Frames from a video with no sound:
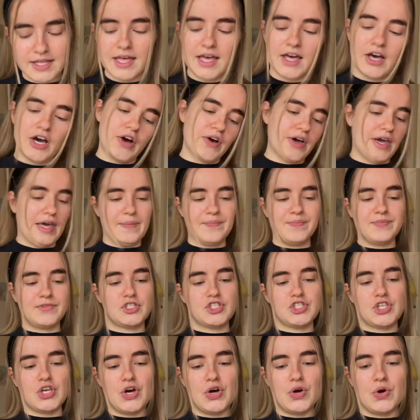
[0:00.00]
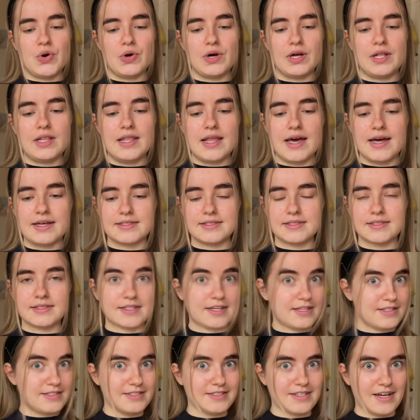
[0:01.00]
Okay, so let's
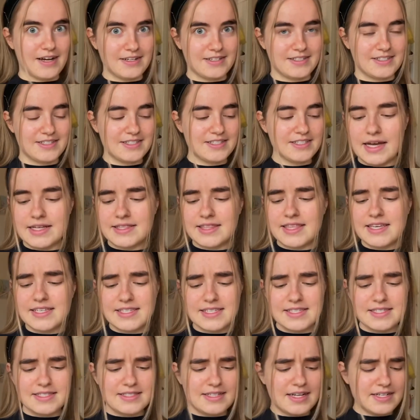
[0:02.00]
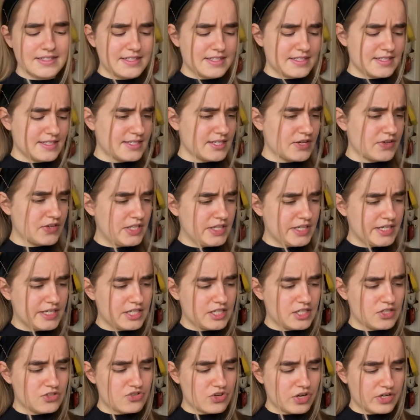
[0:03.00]
get started. This is not necessarily
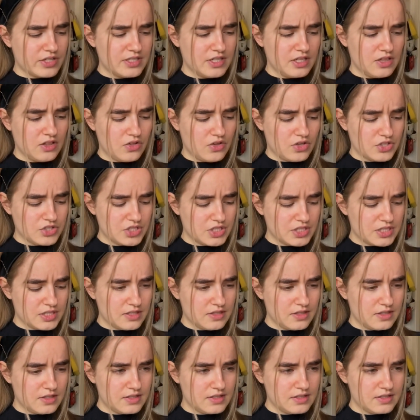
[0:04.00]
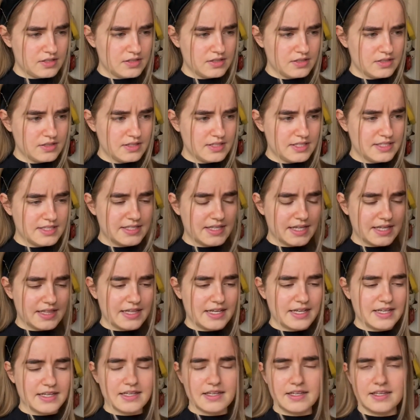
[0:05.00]
chronological. It's not
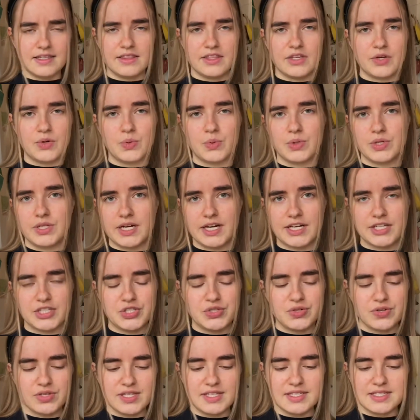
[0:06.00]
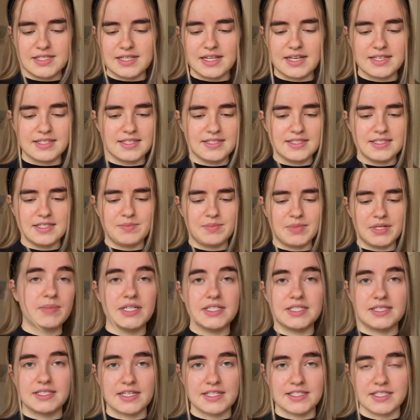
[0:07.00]
like in the order I took these classes in, but it
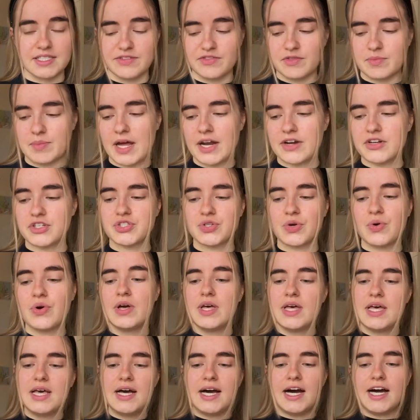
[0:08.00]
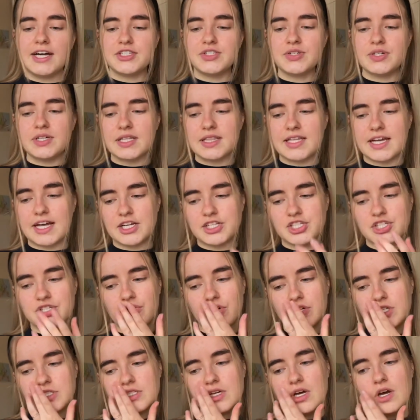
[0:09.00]
doesn't even matter. So I took a lecture
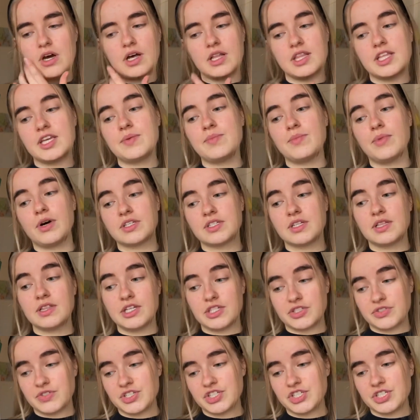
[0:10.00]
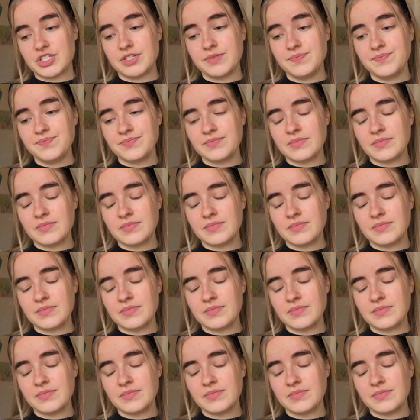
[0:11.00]
on early modern literature.